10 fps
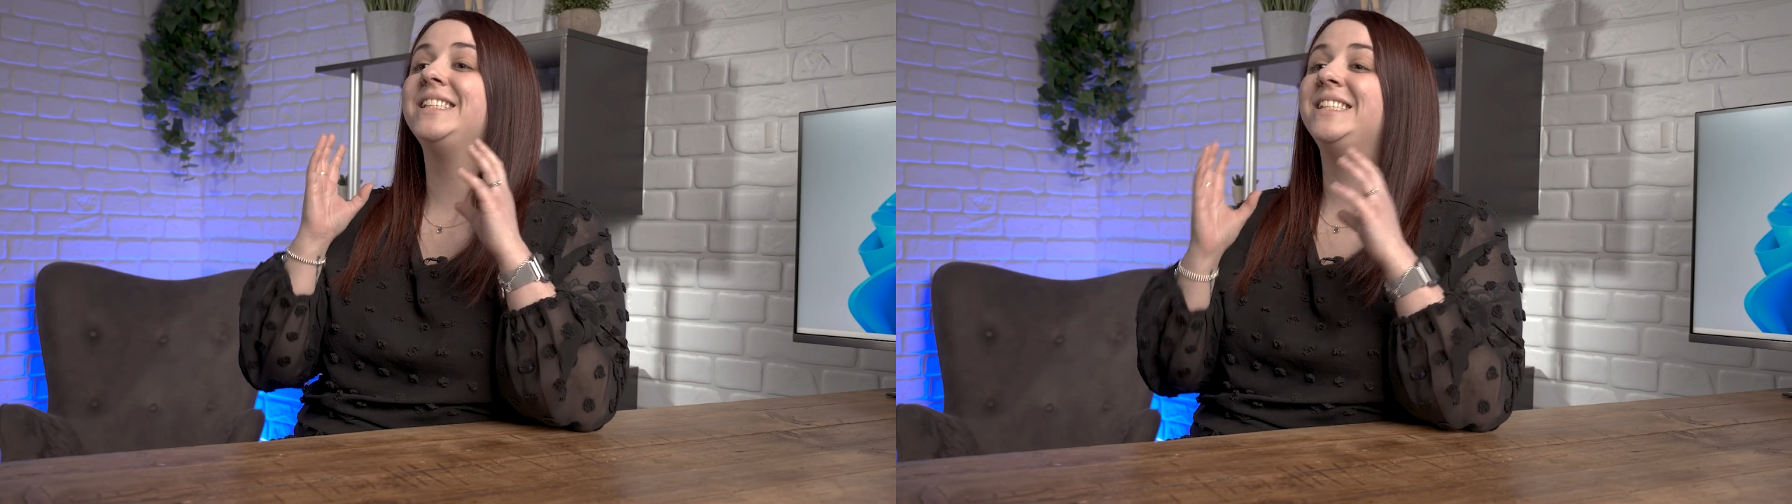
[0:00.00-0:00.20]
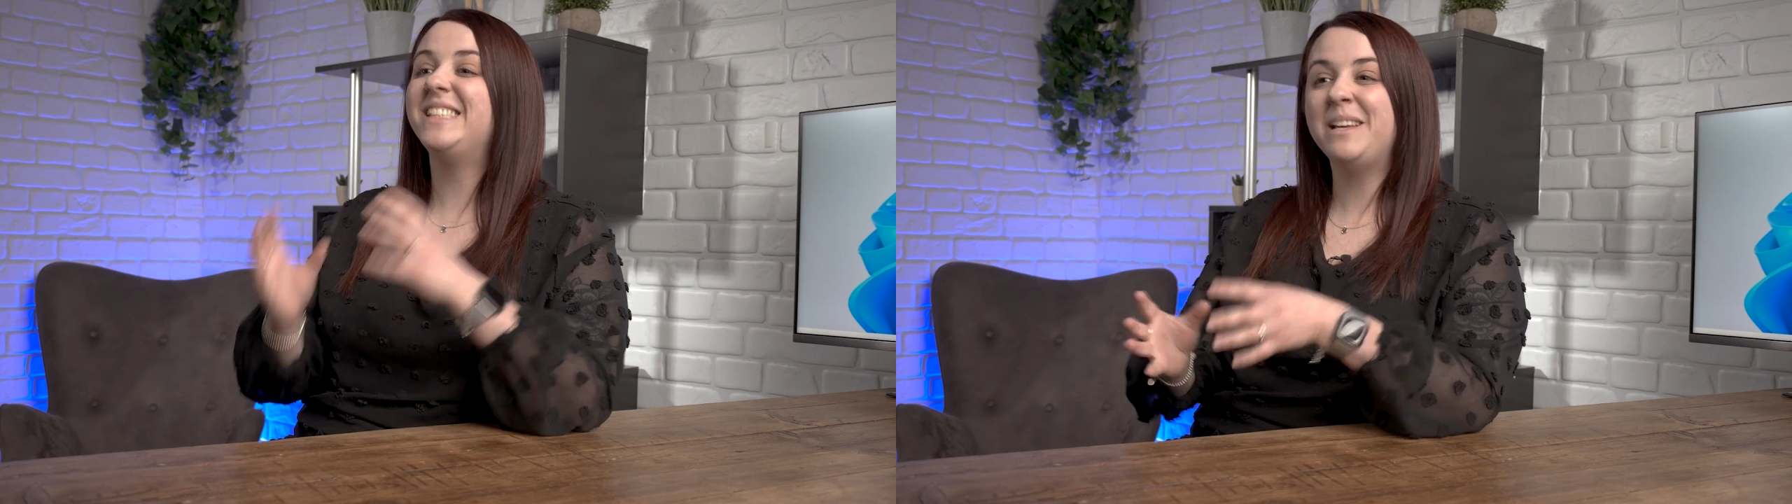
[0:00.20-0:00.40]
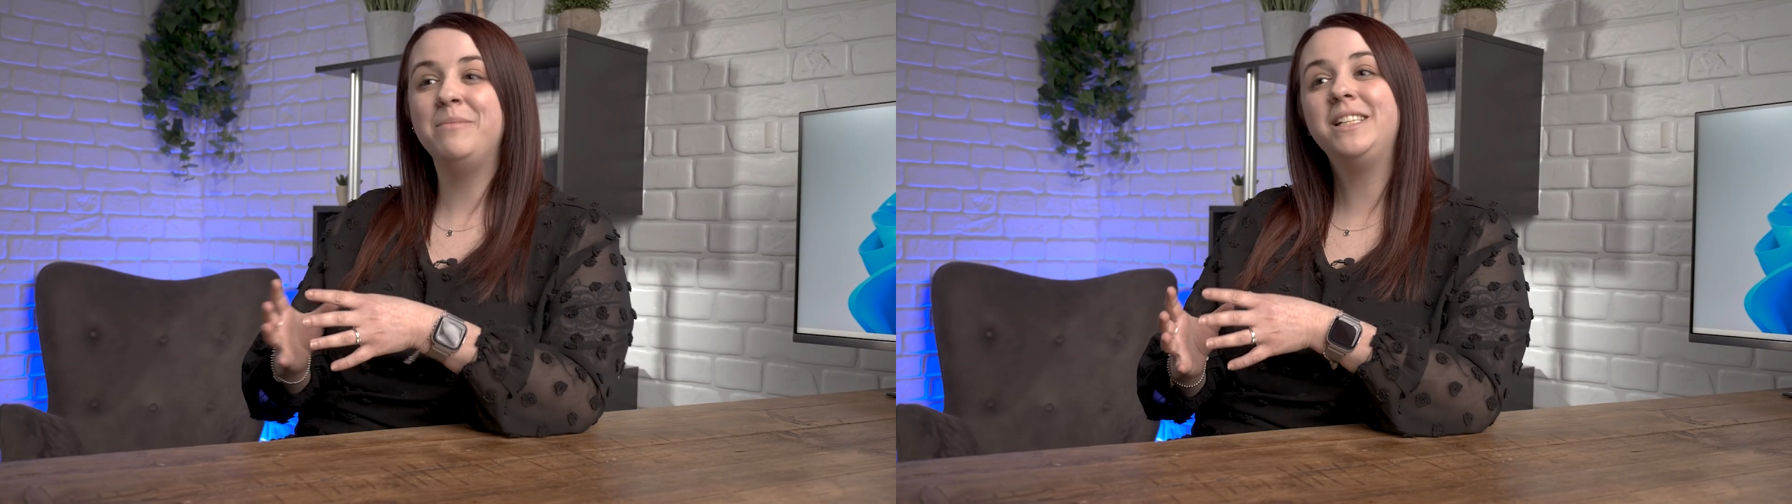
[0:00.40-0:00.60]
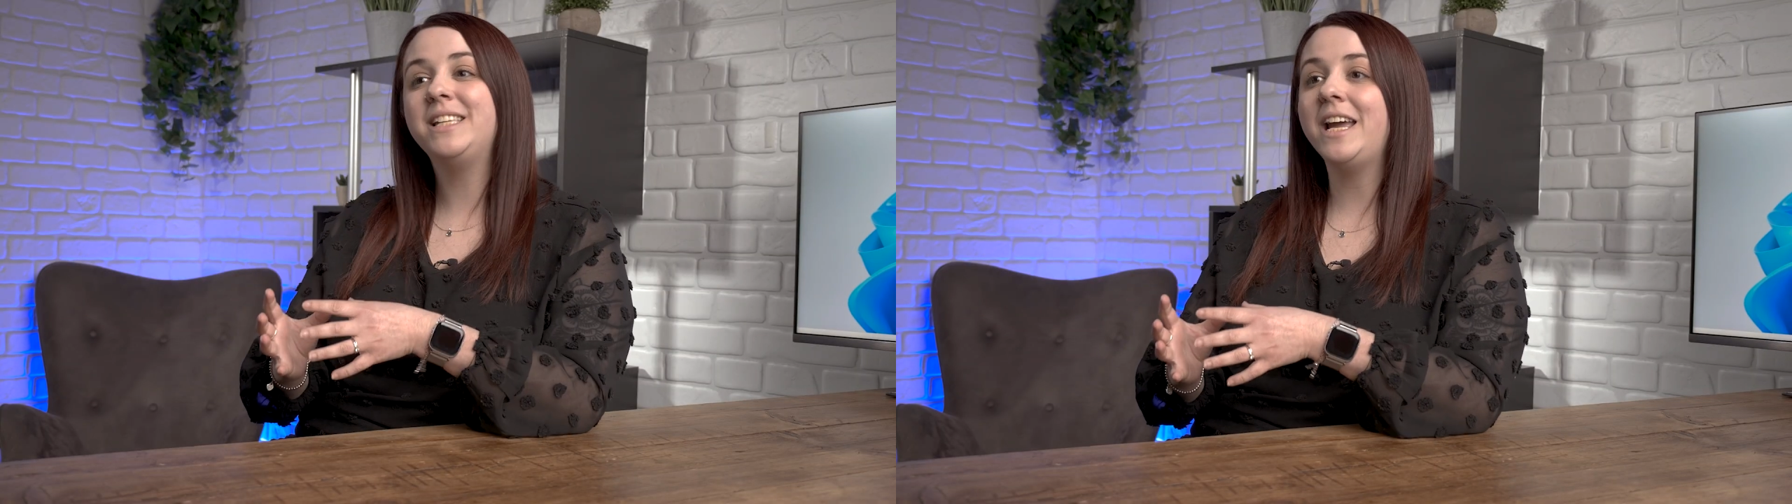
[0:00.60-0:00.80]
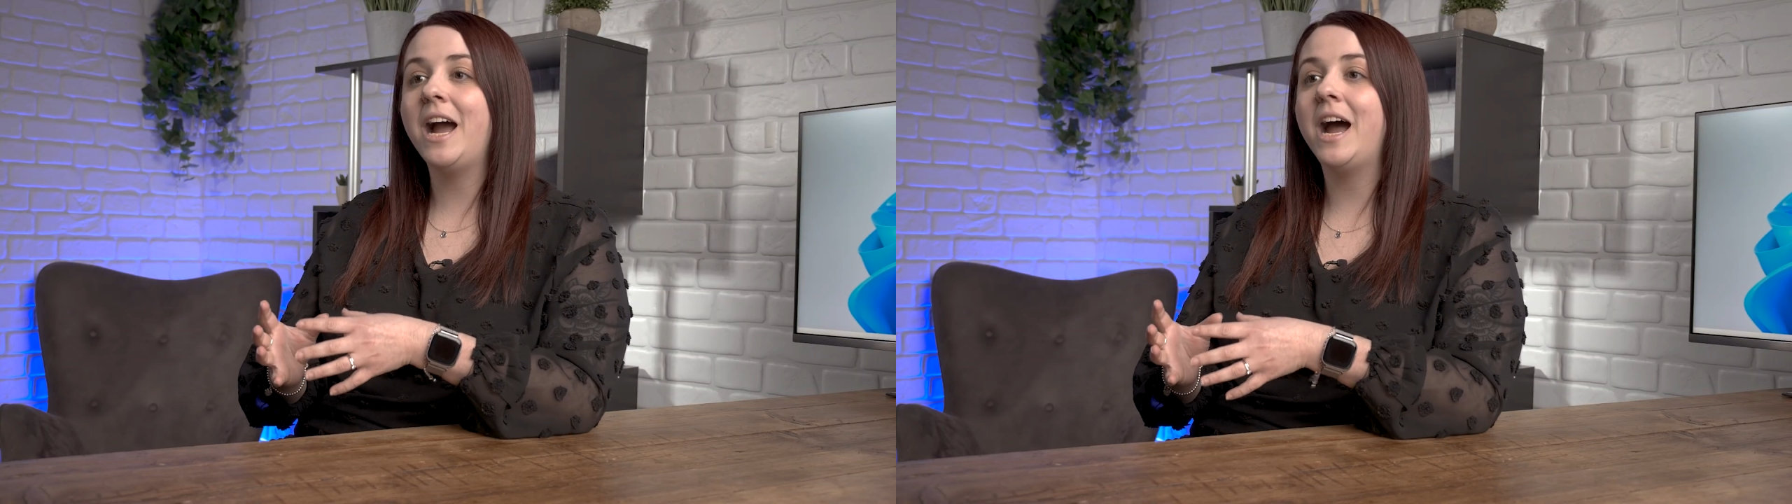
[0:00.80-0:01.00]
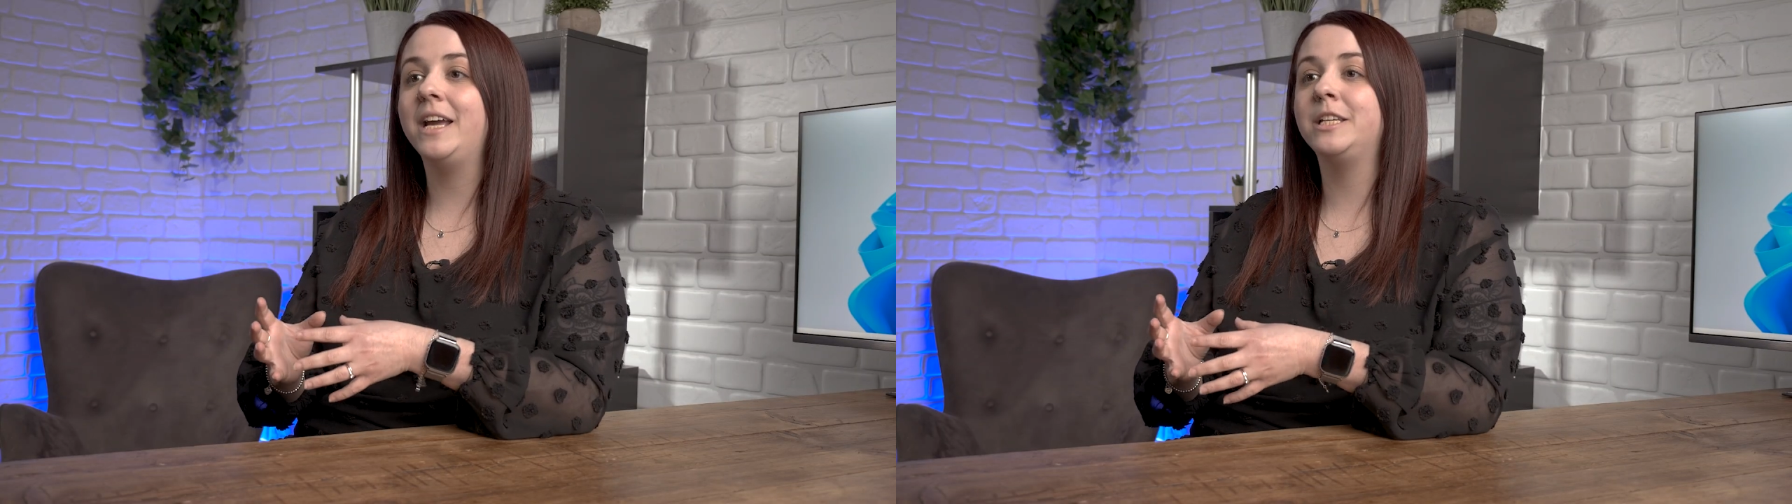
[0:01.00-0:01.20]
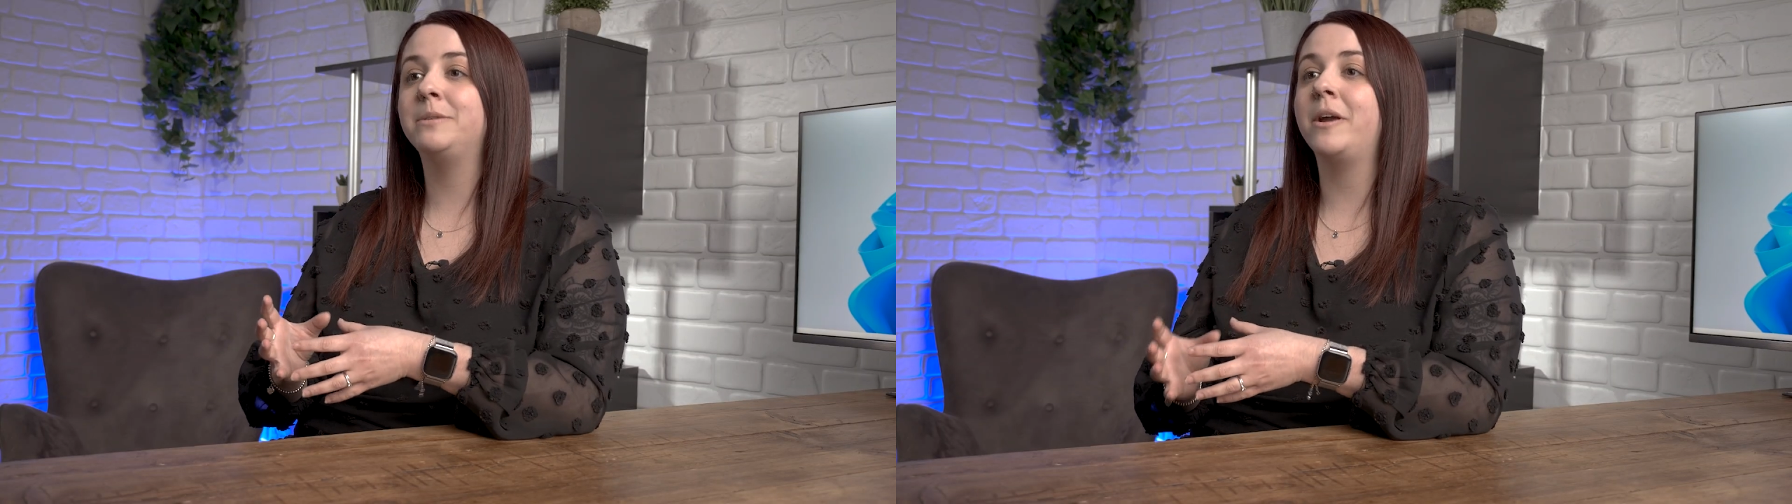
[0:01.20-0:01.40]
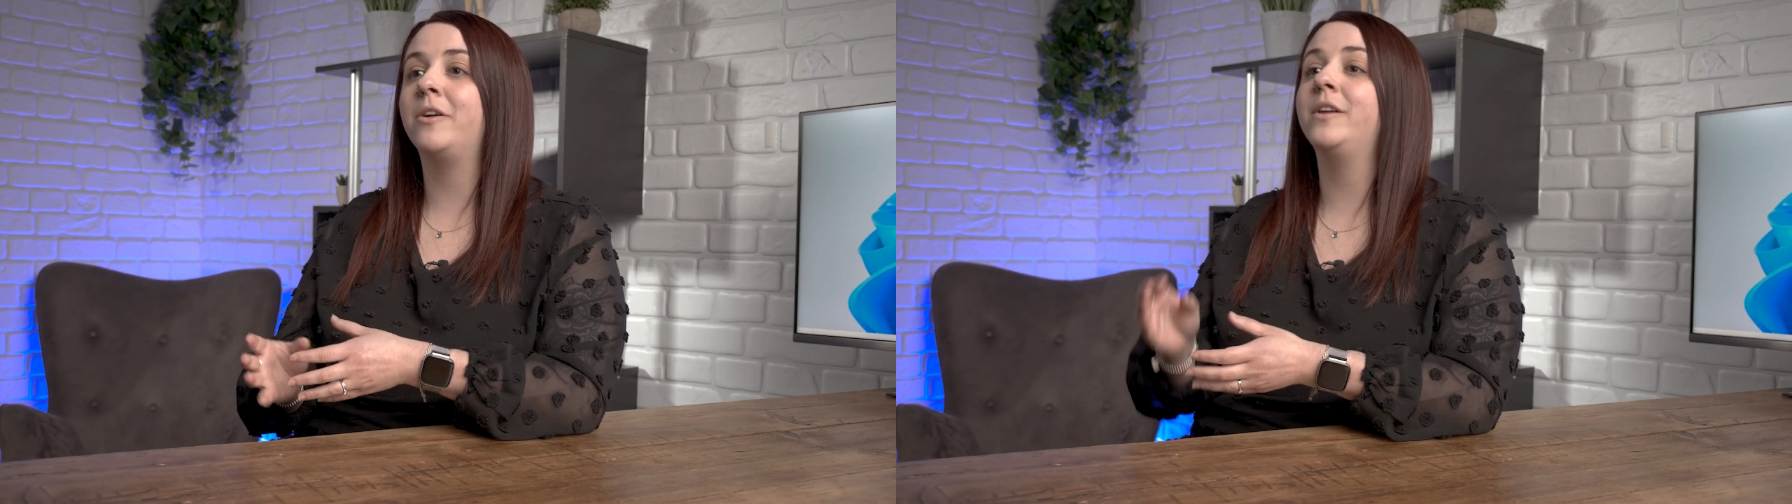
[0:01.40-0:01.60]
seamless AI
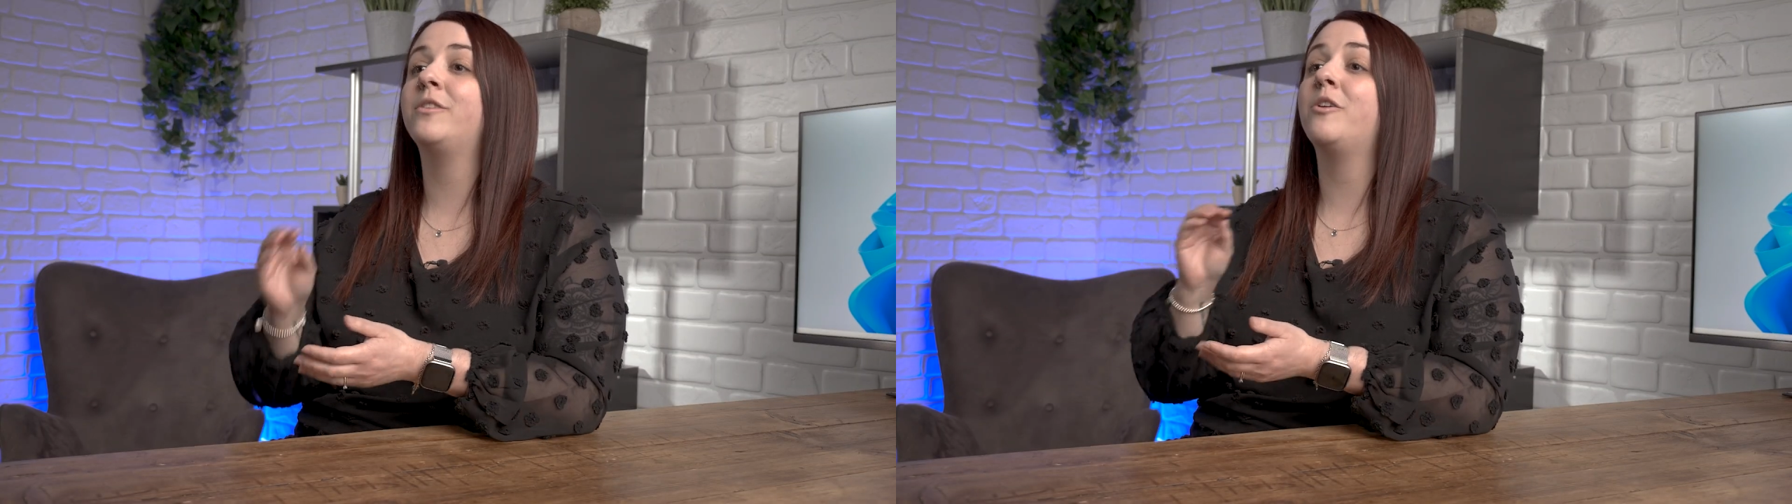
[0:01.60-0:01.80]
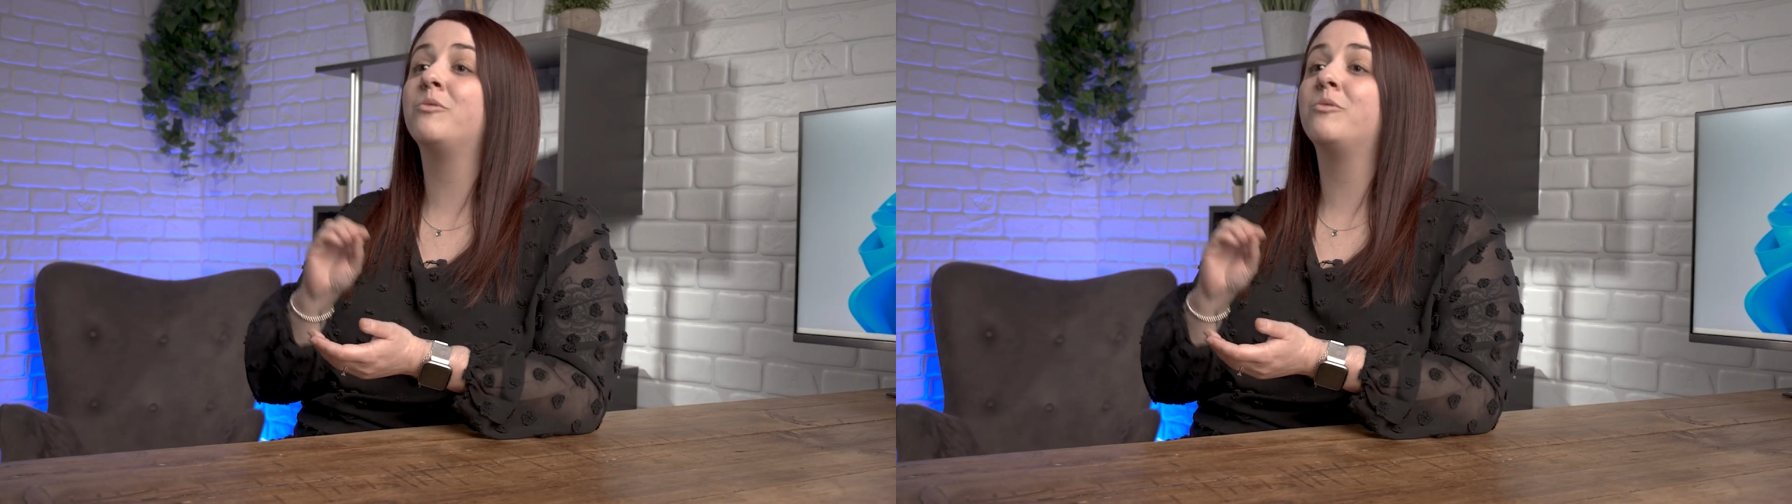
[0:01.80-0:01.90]
experience